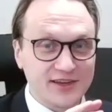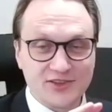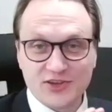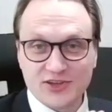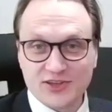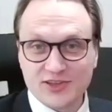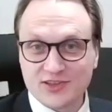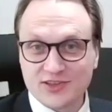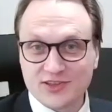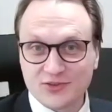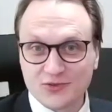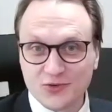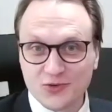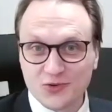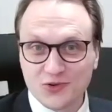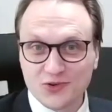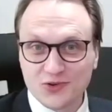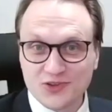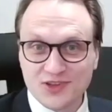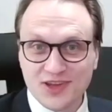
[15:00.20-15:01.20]
they change the
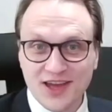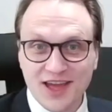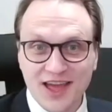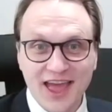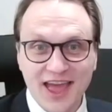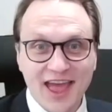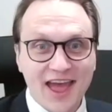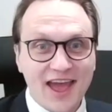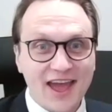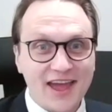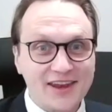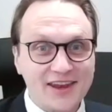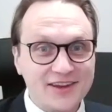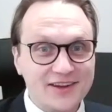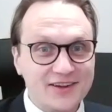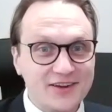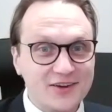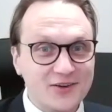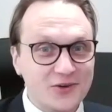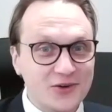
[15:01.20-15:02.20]
rules,
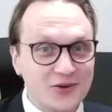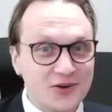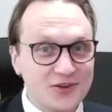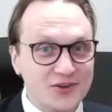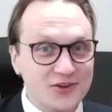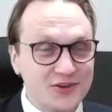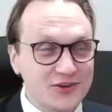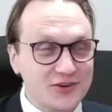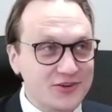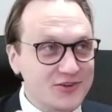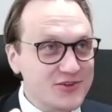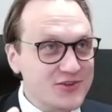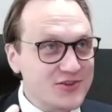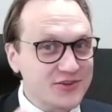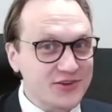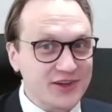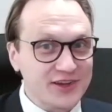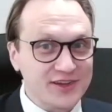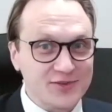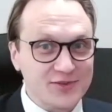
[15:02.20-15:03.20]
and all your
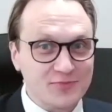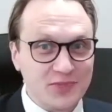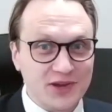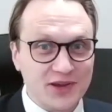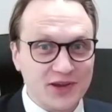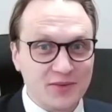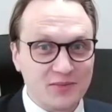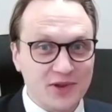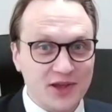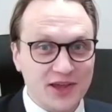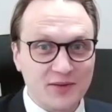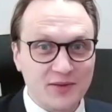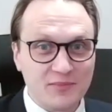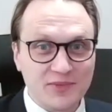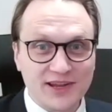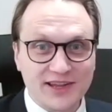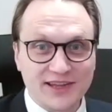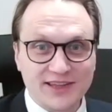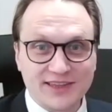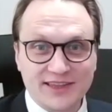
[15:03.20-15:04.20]
strengths become
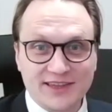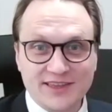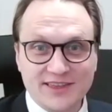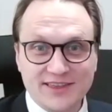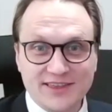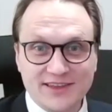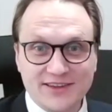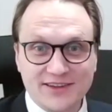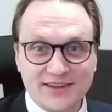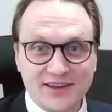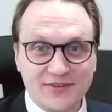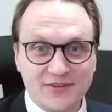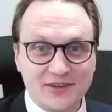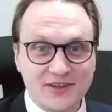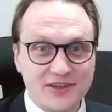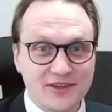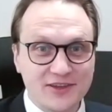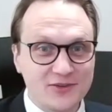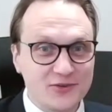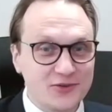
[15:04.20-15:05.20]
liabilities, and
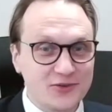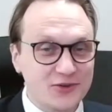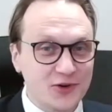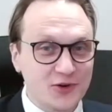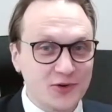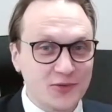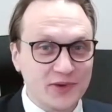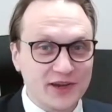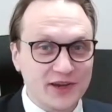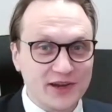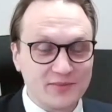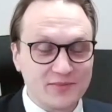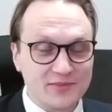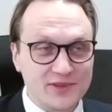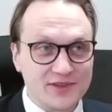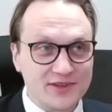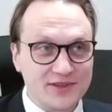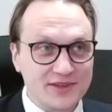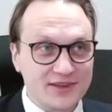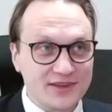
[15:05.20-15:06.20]
everything you know
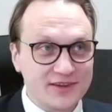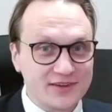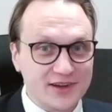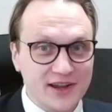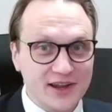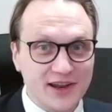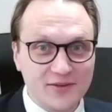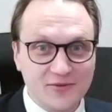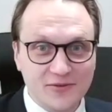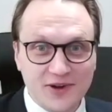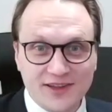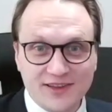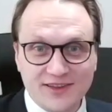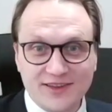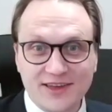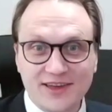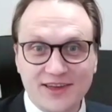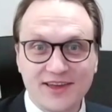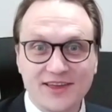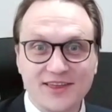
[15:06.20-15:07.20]
becomes
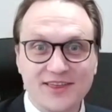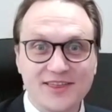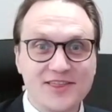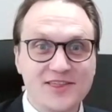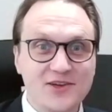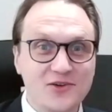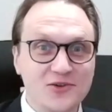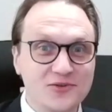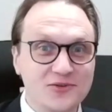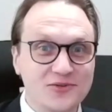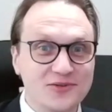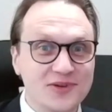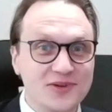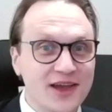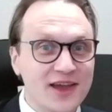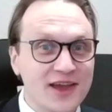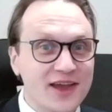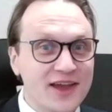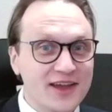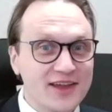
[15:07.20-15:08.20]
irrelevant.
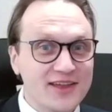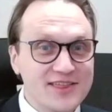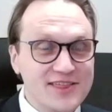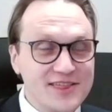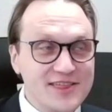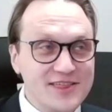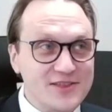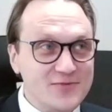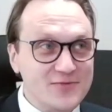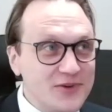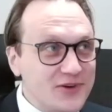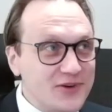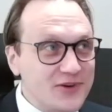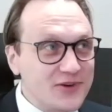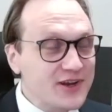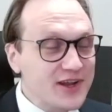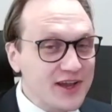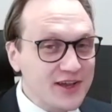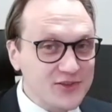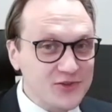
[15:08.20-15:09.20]
So it's
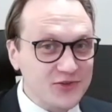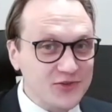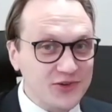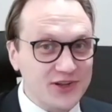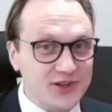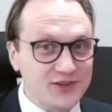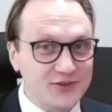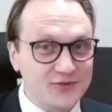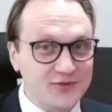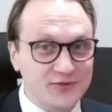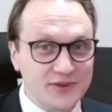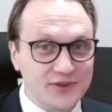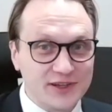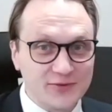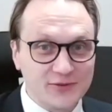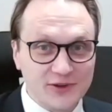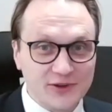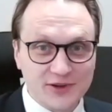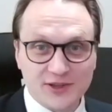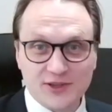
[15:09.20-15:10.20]
very natural to
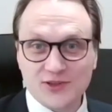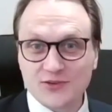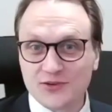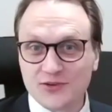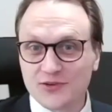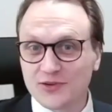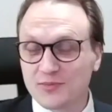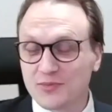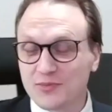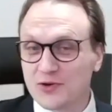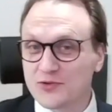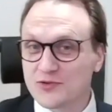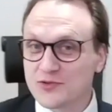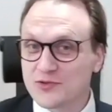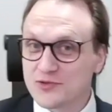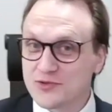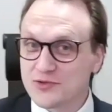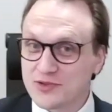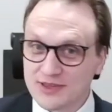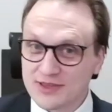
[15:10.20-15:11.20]
feel very strong
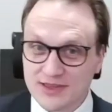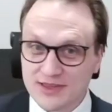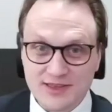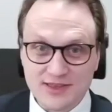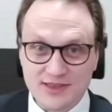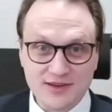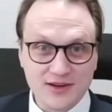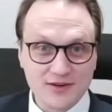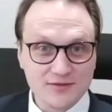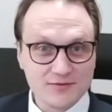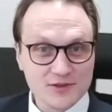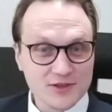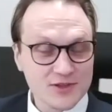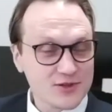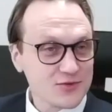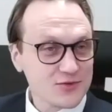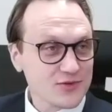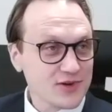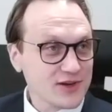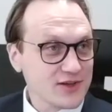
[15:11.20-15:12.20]
emotions in this kind of
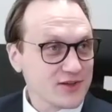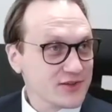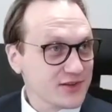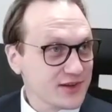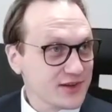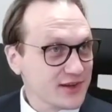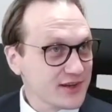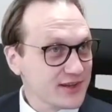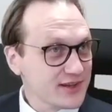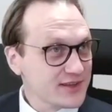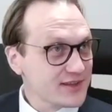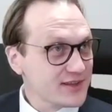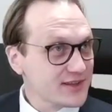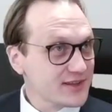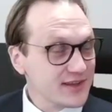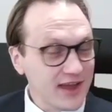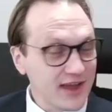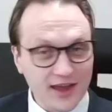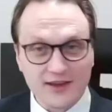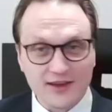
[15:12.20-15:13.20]
situation, and
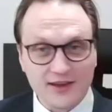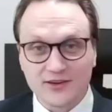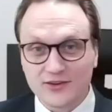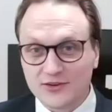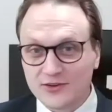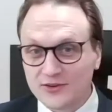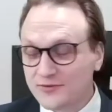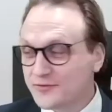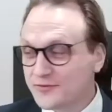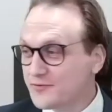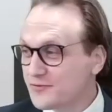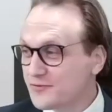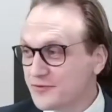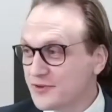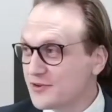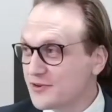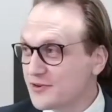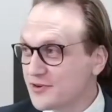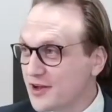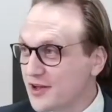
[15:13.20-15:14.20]
it's anger,
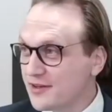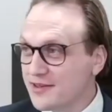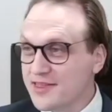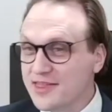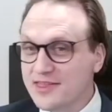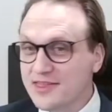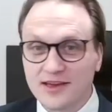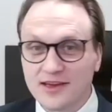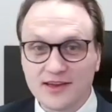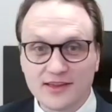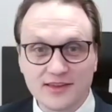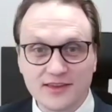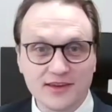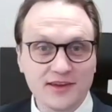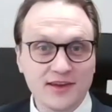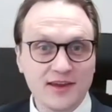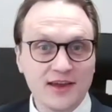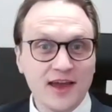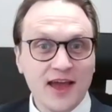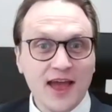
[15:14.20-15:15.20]
fear,
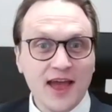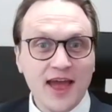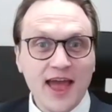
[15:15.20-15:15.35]
anxiety,